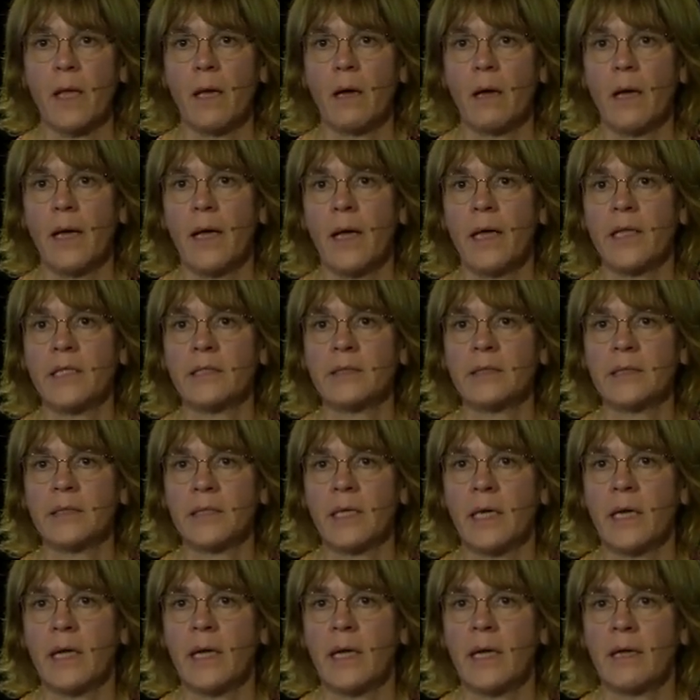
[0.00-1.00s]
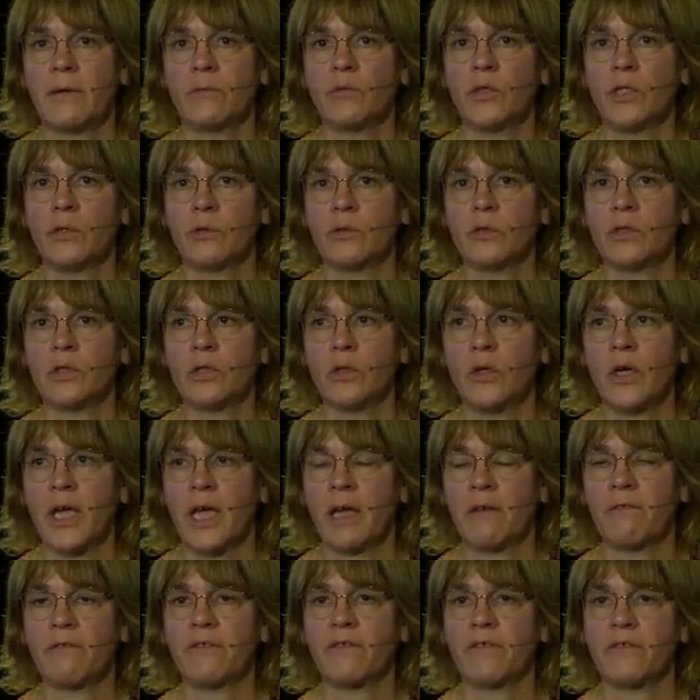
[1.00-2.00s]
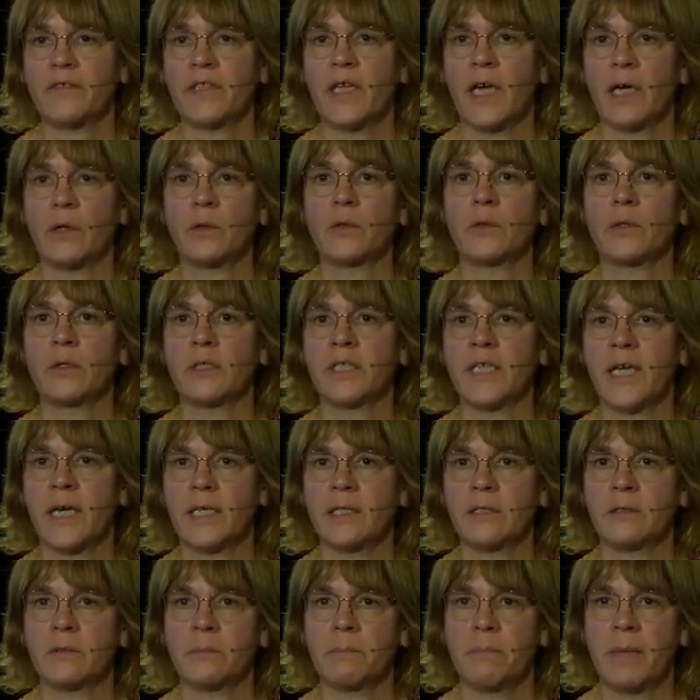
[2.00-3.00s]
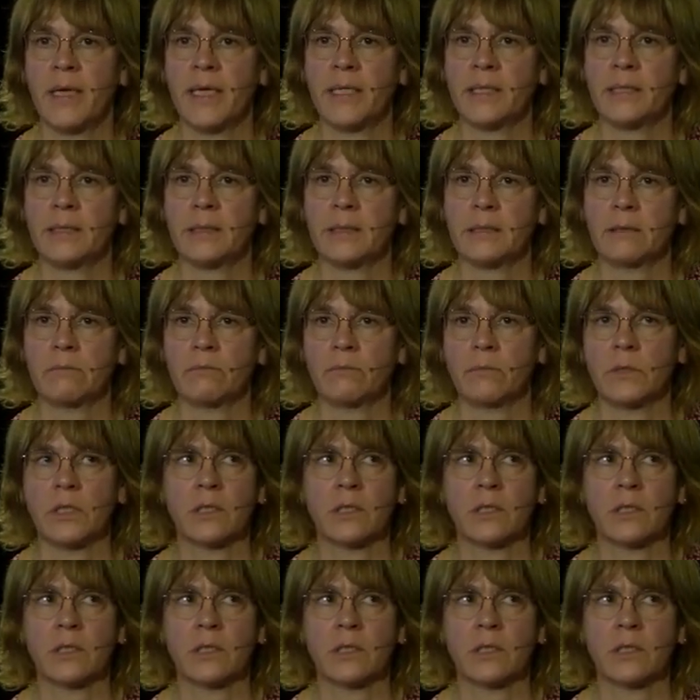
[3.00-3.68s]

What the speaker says: And we also have now a guidance base